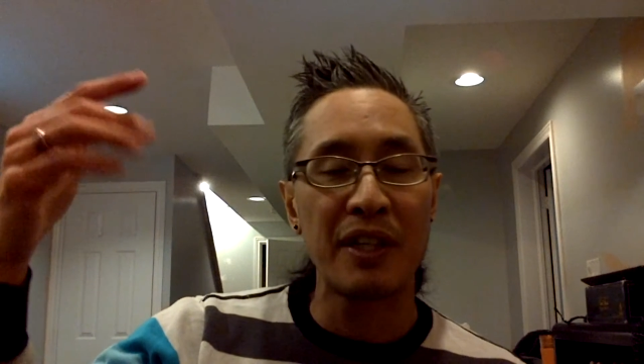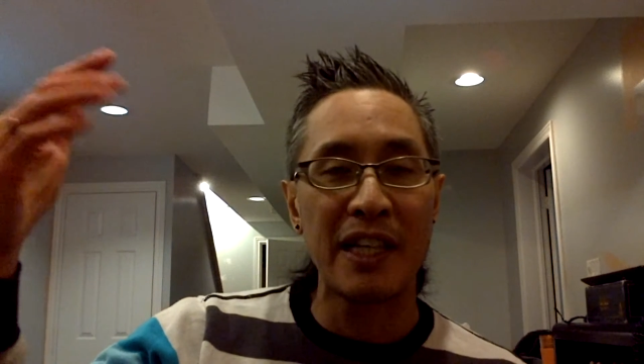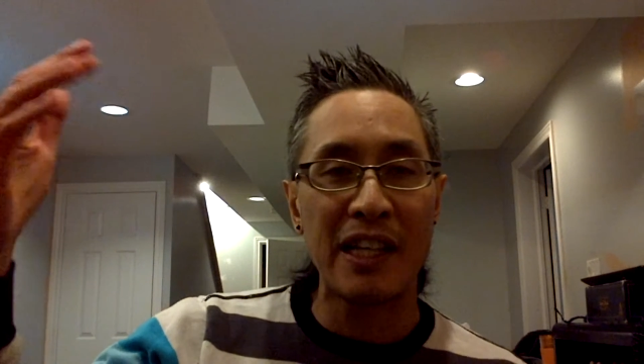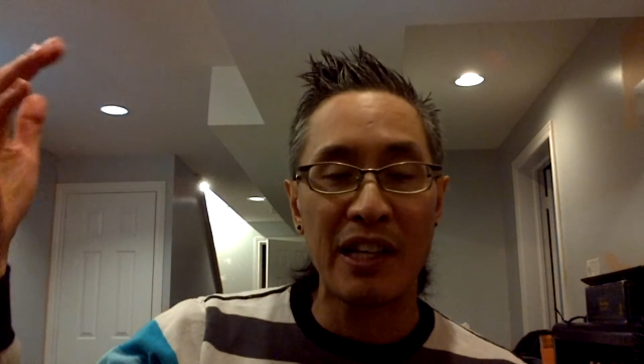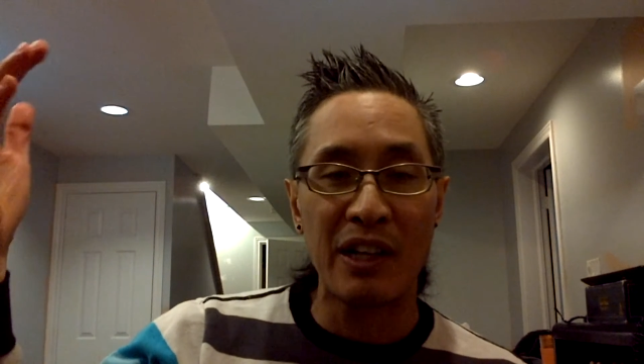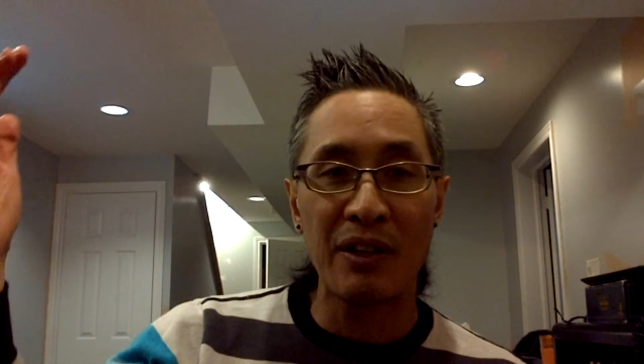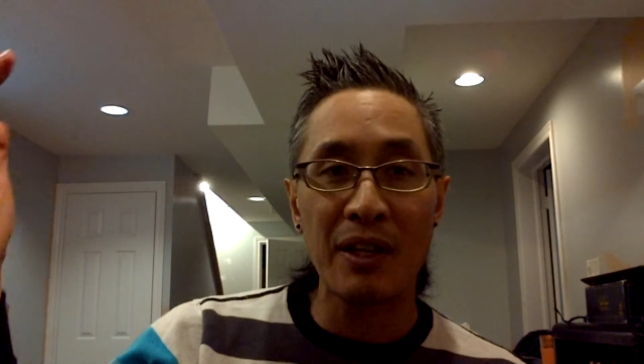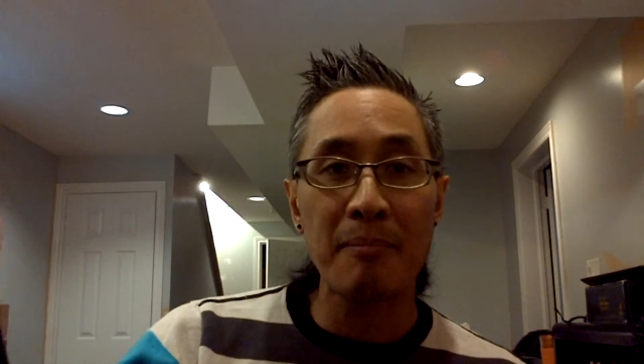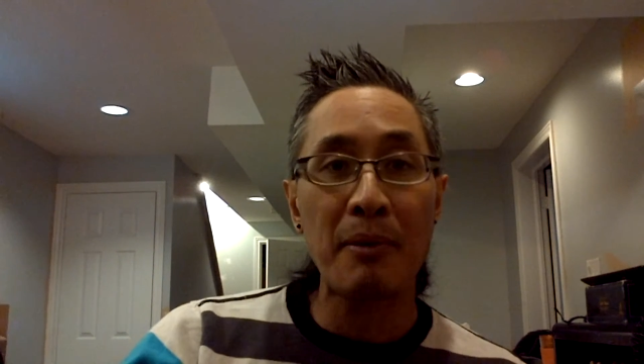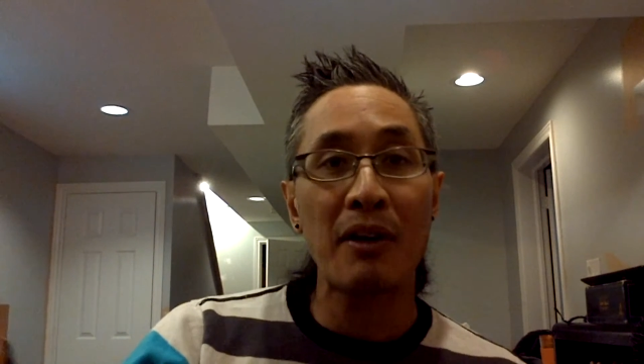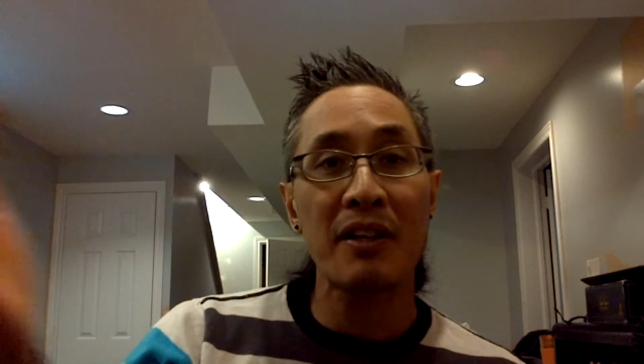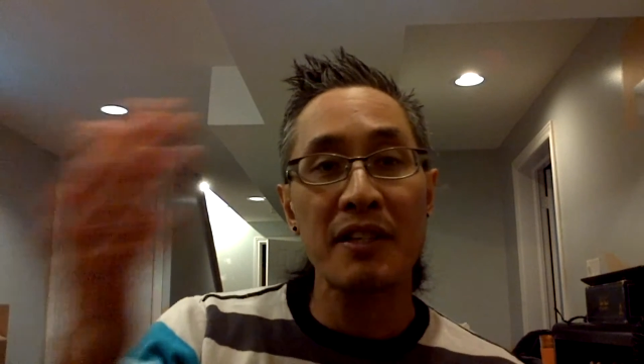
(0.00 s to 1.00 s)
in the early
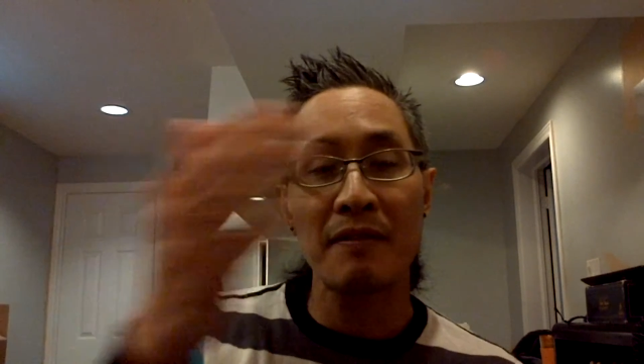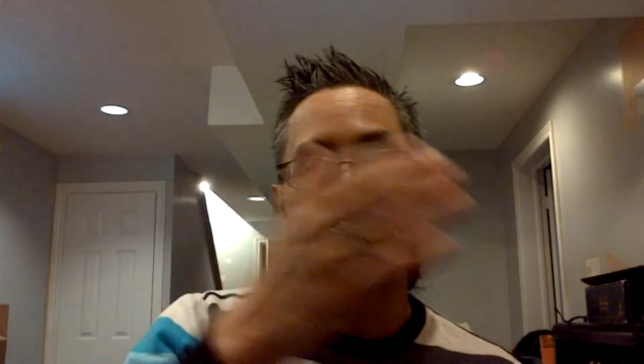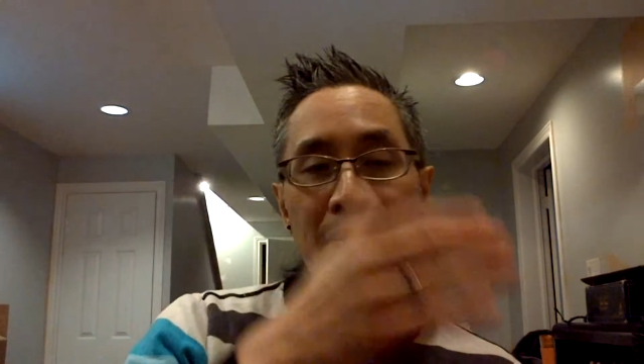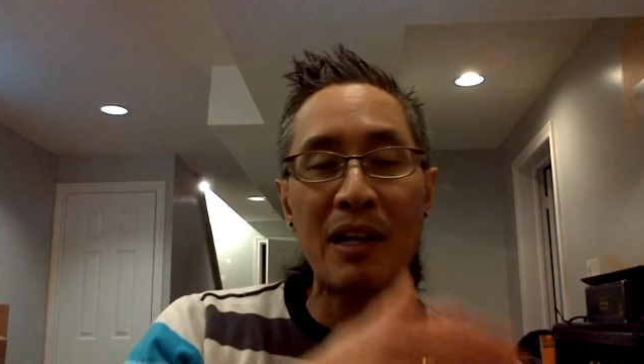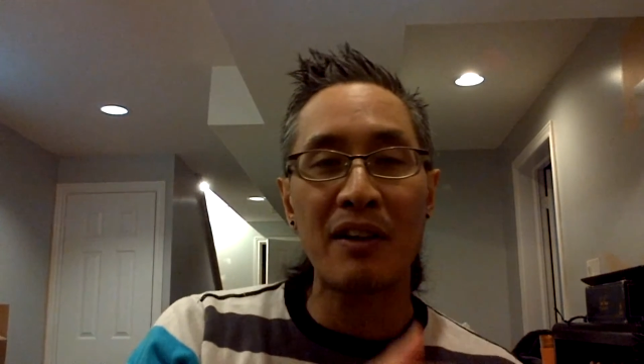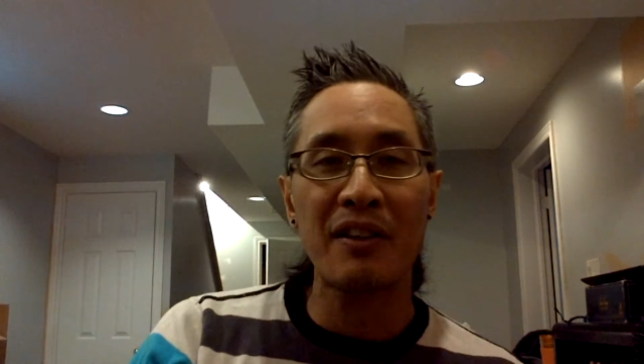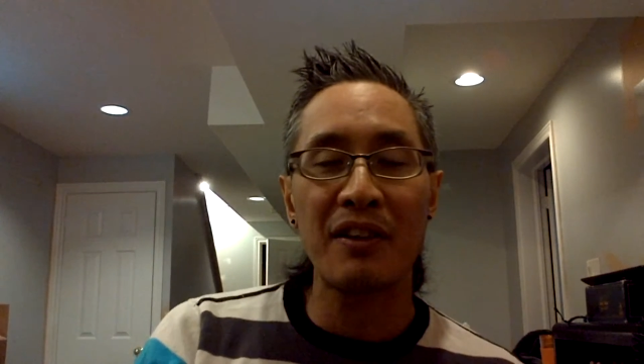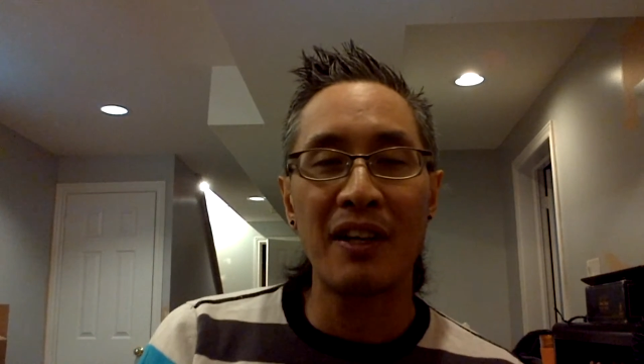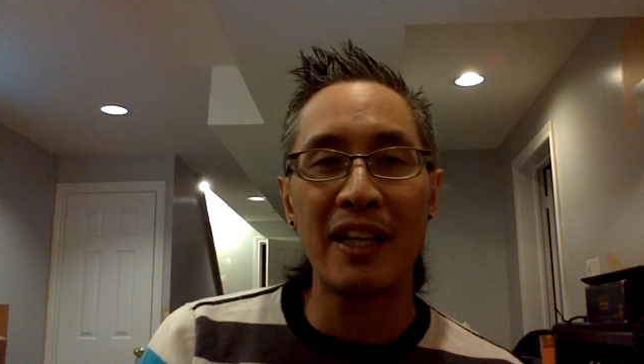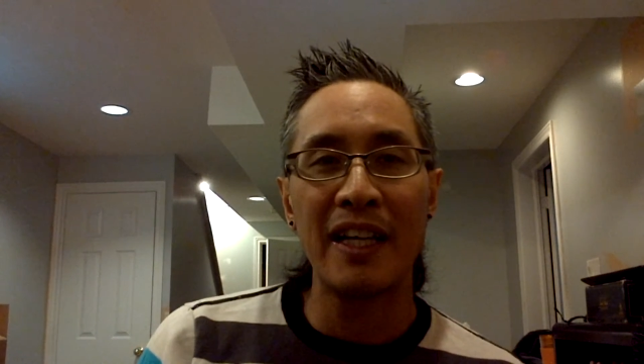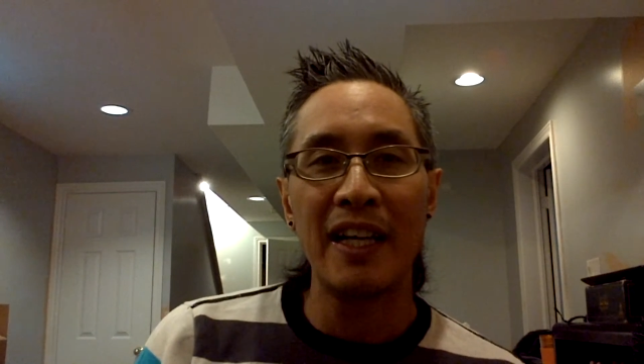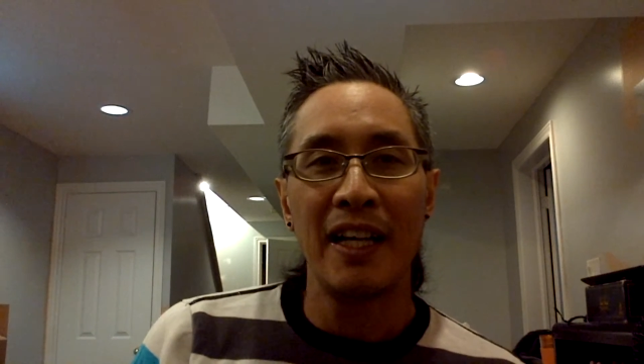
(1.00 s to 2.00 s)
parts of a
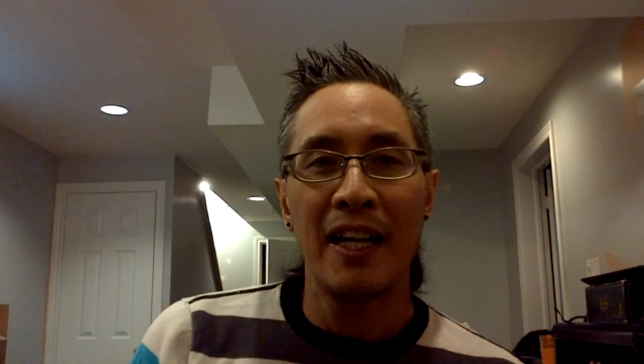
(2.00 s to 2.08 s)
marathon,